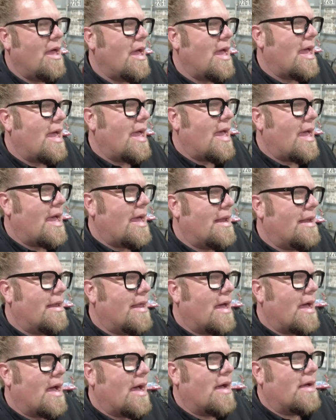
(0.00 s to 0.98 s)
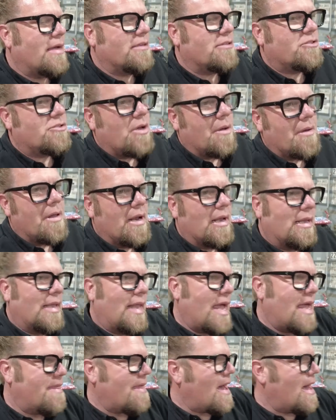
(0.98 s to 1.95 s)
And uh, so I'm going to
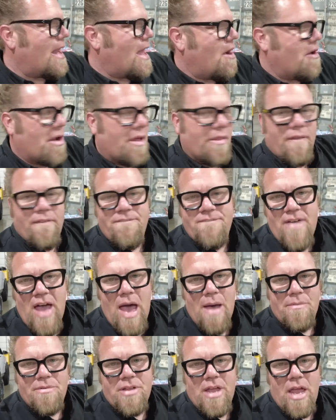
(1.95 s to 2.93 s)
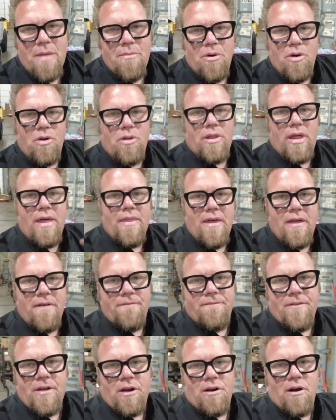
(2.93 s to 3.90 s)
lay that out on the fab table and then
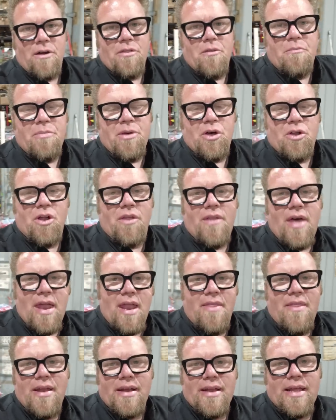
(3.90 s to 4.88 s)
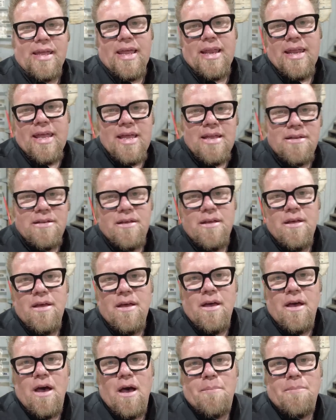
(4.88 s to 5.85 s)
figure out the build on that, and then get it
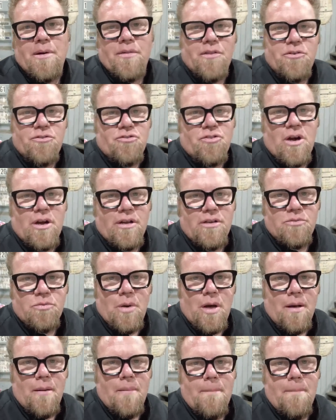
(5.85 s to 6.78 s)
up on the truck as well.